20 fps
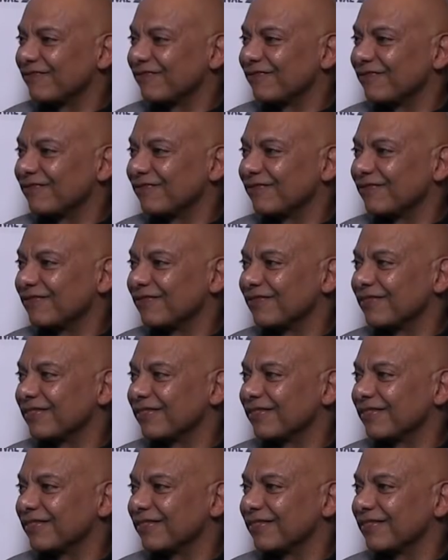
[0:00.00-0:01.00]

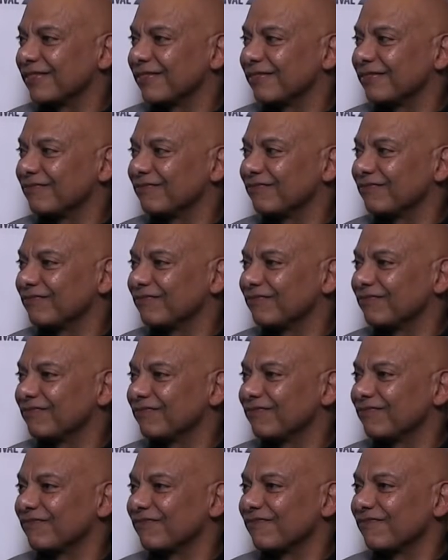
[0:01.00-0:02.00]

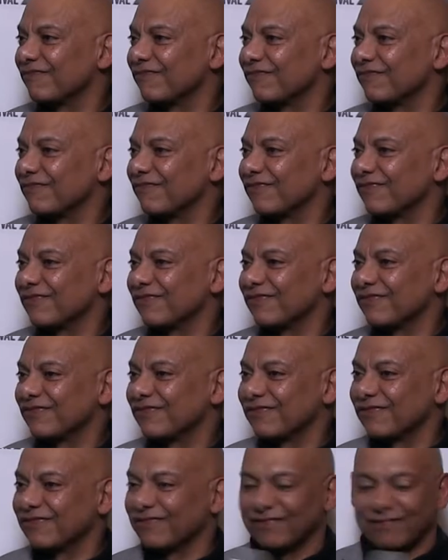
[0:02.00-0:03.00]

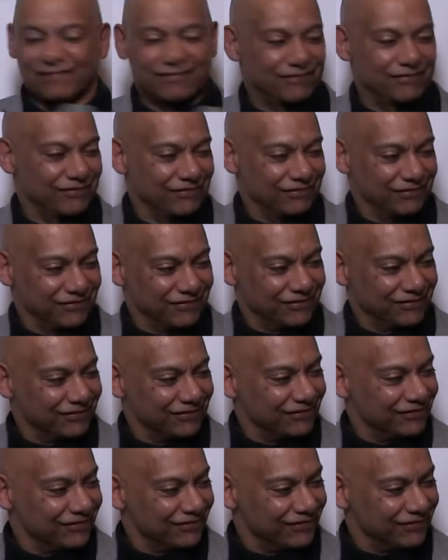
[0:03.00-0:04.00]

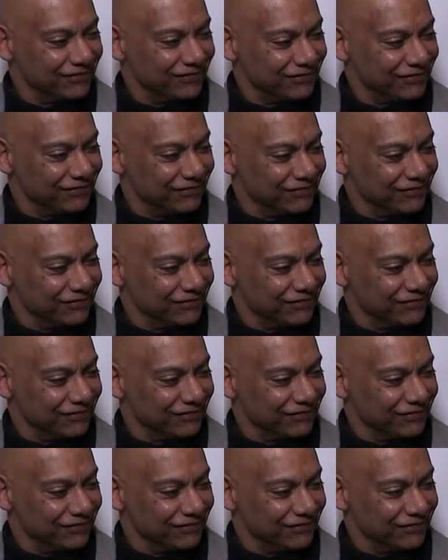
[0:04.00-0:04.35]
(silent)